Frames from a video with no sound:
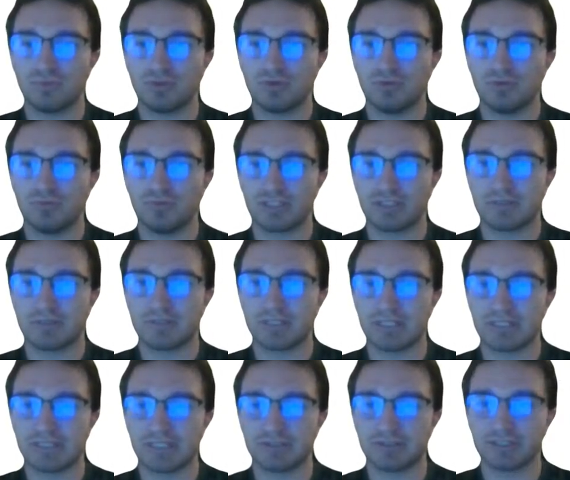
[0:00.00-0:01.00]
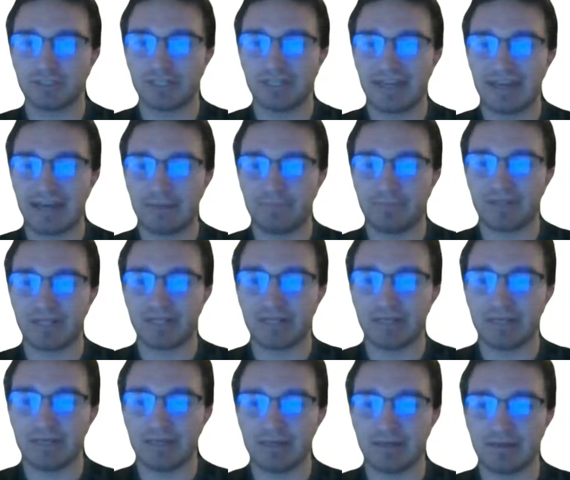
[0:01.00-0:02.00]
what's essentially going to happen
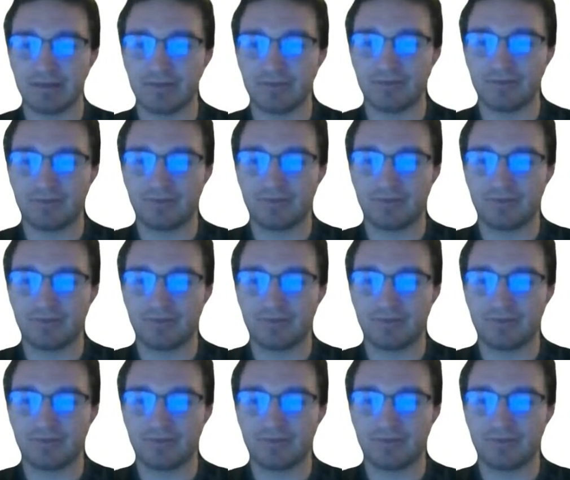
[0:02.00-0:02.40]
is